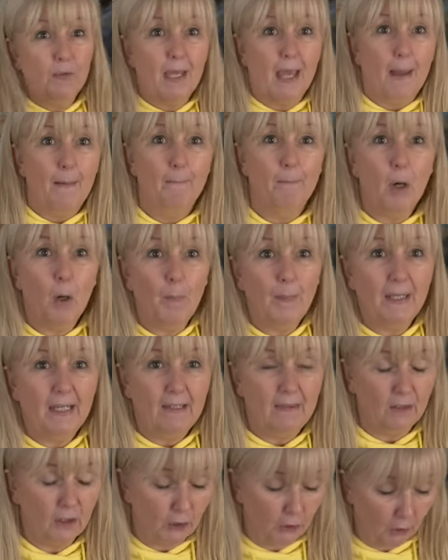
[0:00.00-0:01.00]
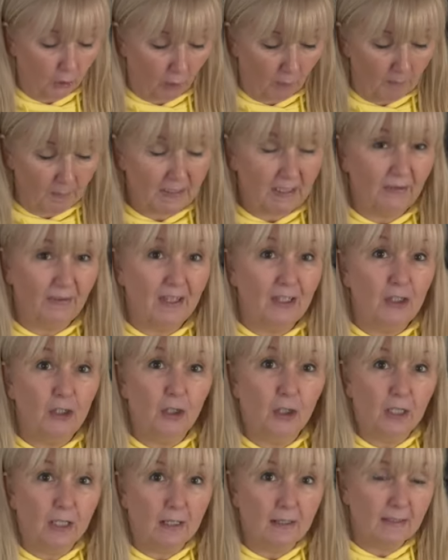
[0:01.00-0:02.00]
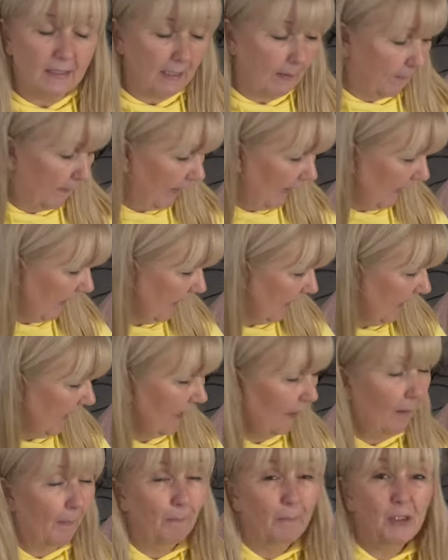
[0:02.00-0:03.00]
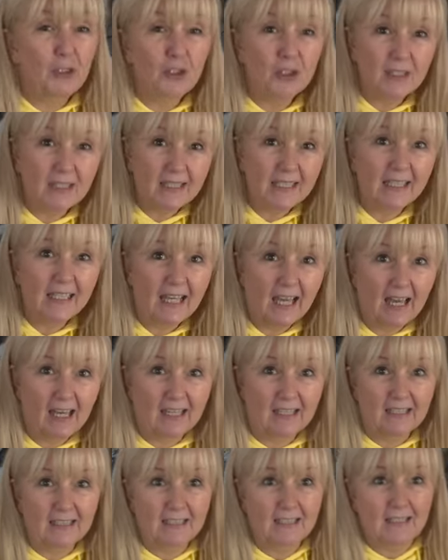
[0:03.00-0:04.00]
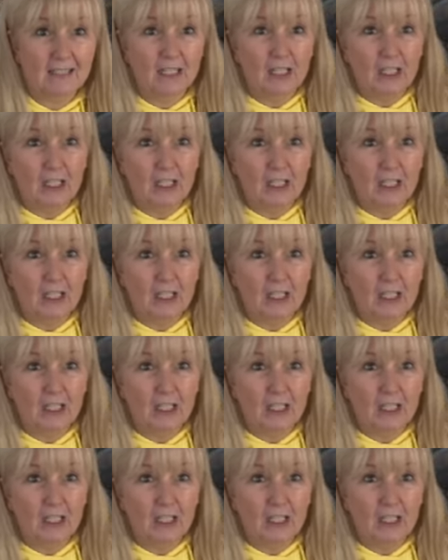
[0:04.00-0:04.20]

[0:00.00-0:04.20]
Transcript: that and pop it in the top, so then you can unzip it and get it out. But just in case,